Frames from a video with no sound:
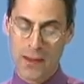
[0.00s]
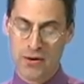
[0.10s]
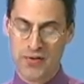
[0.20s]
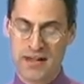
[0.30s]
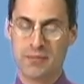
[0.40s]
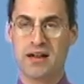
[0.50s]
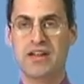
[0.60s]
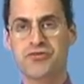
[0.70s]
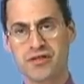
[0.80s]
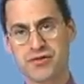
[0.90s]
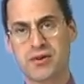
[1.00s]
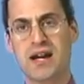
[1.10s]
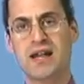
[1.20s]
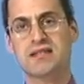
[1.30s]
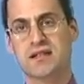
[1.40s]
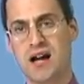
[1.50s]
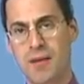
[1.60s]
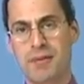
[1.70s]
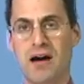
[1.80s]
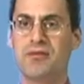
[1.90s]
when we think about interest rates and
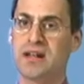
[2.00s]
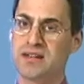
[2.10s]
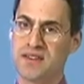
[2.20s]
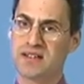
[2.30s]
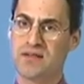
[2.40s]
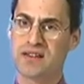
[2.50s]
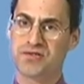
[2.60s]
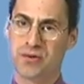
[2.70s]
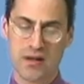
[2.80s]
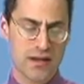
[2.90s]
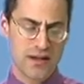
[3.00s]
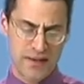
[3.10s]
compounding and things of that sort,